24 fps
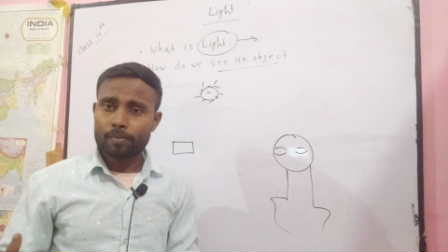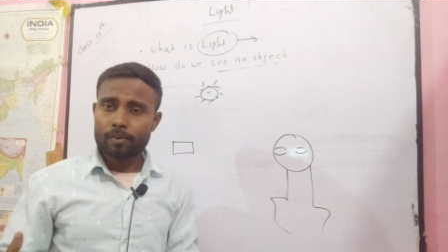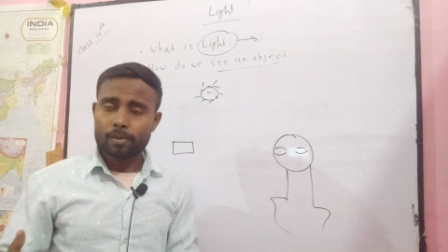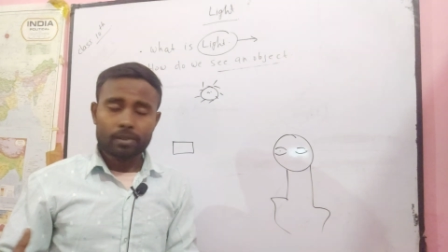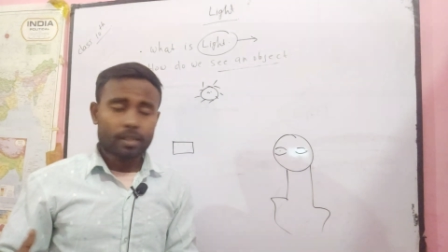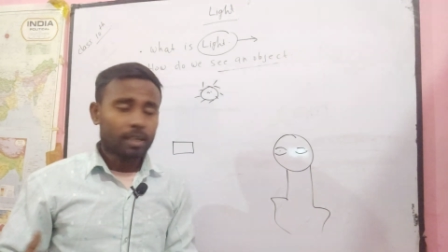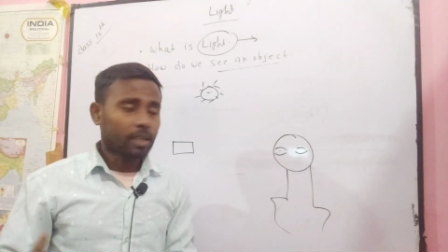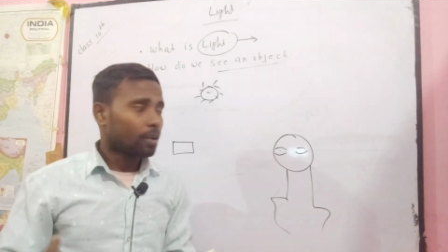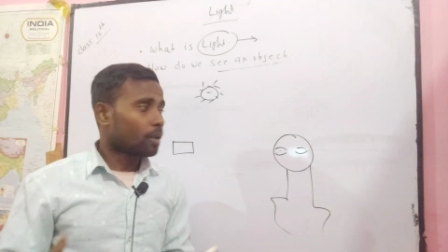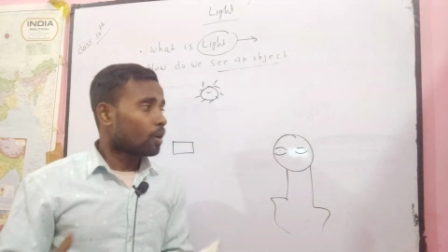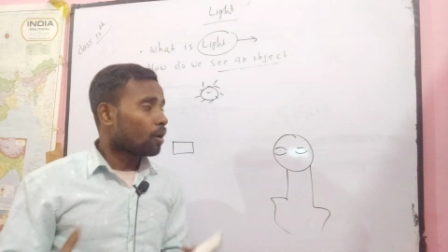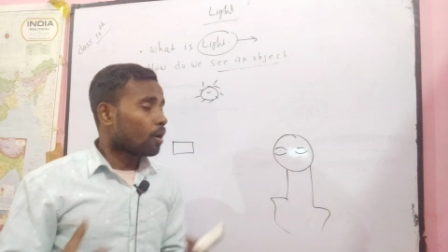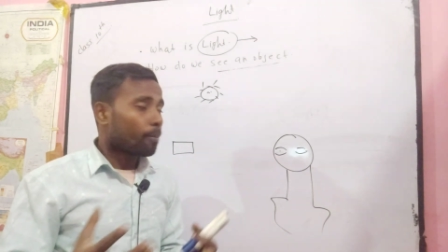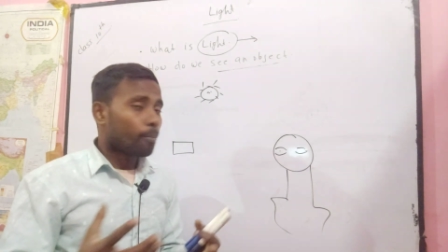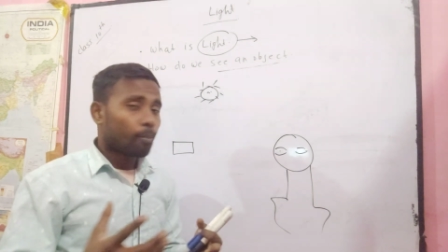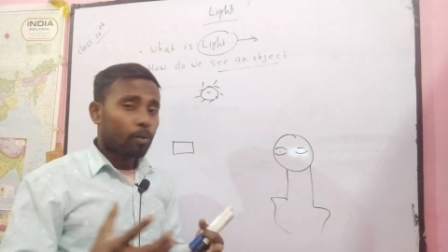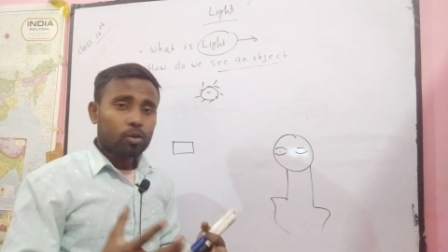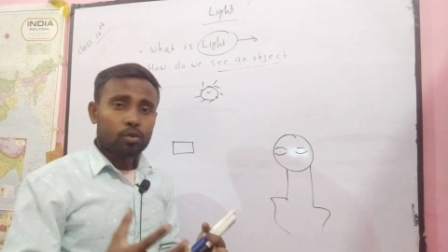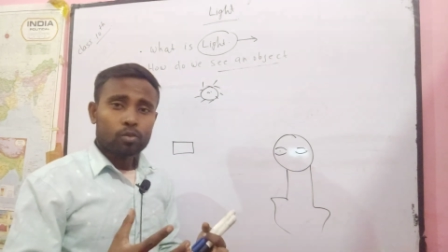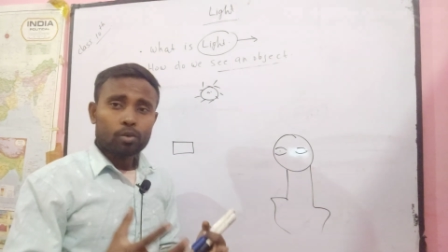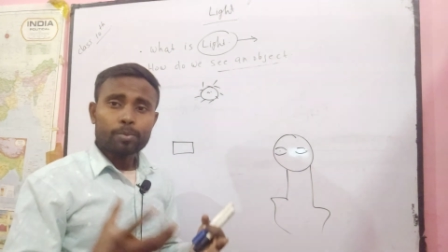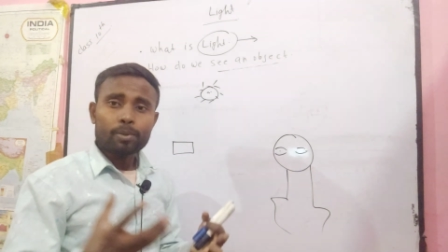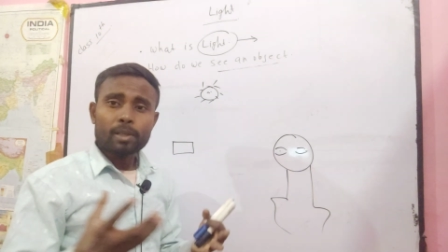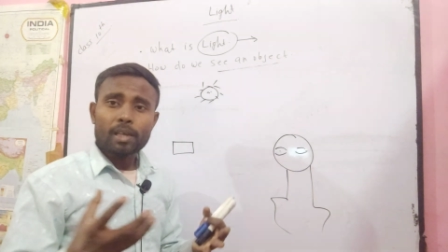then
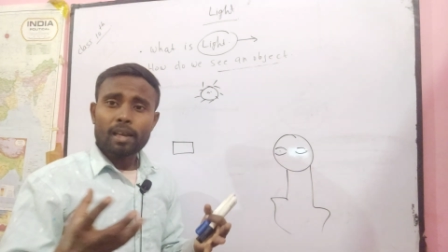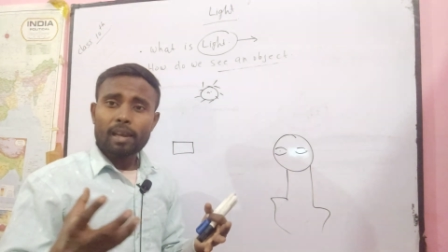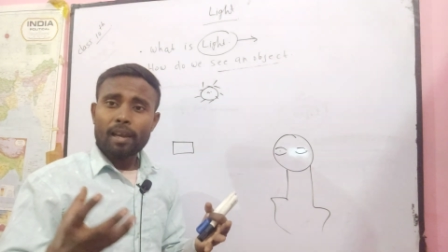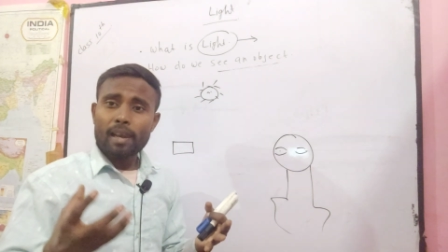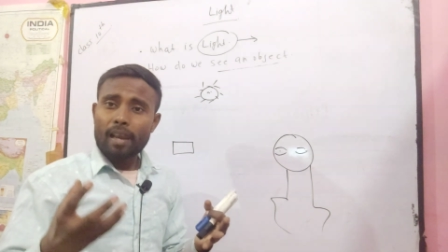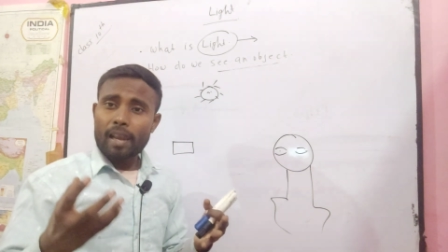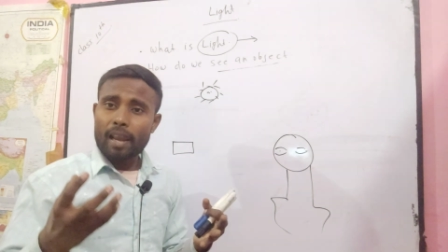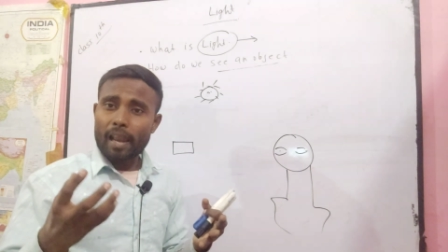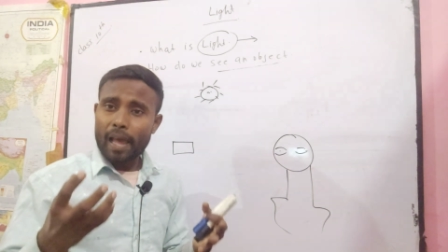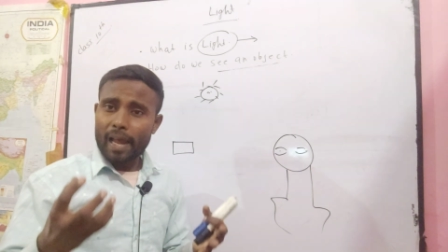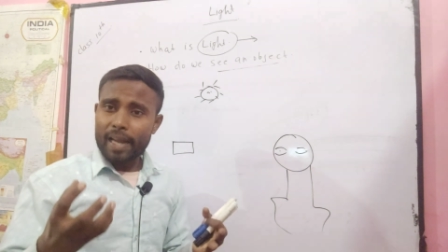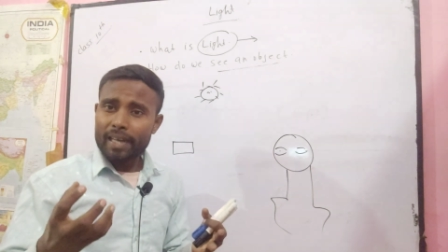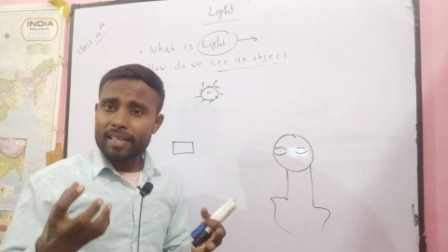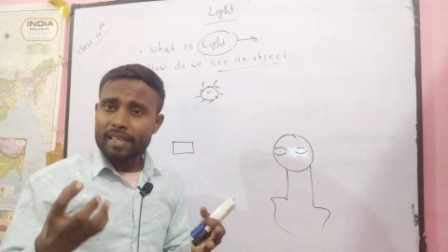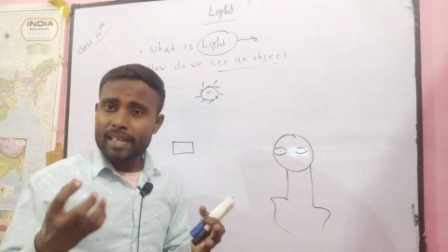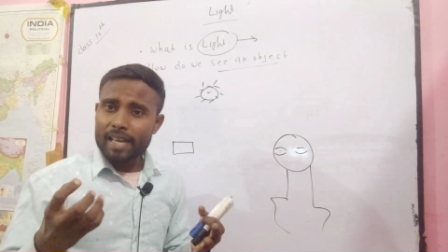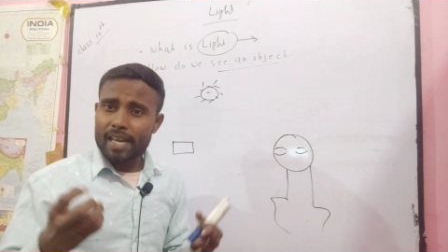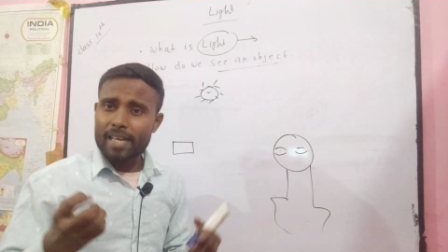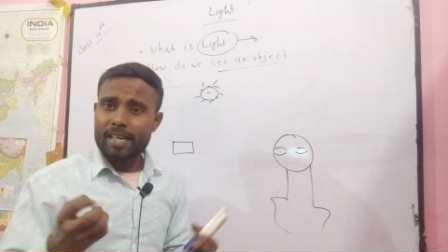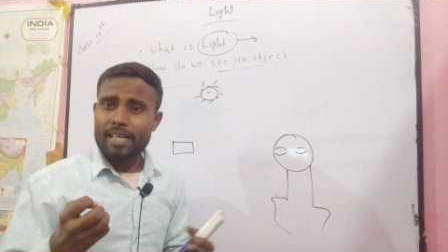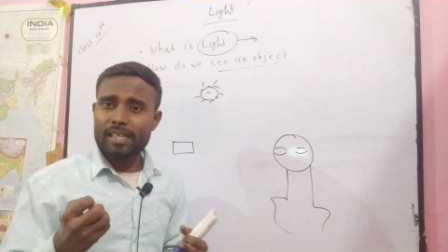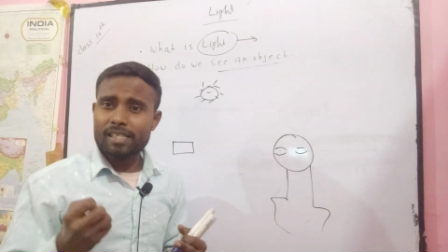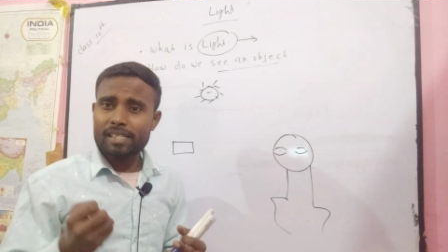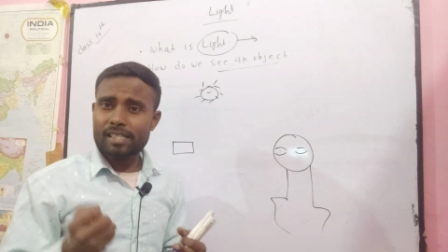most of the light
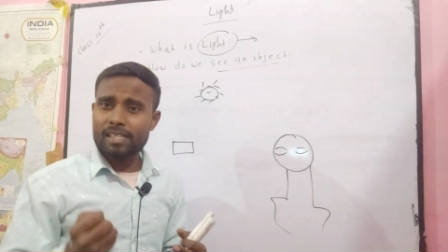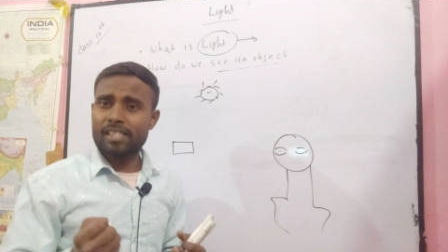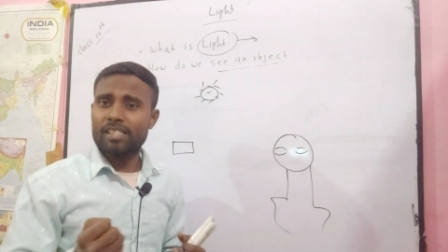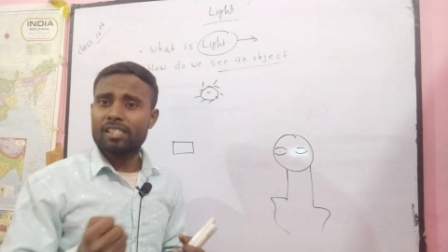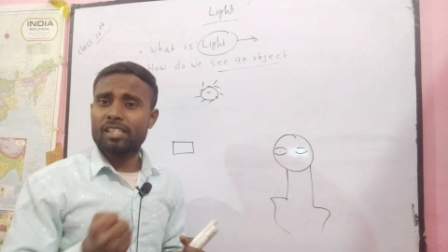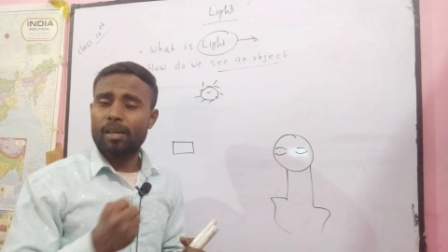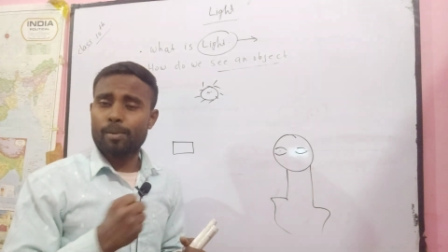energy is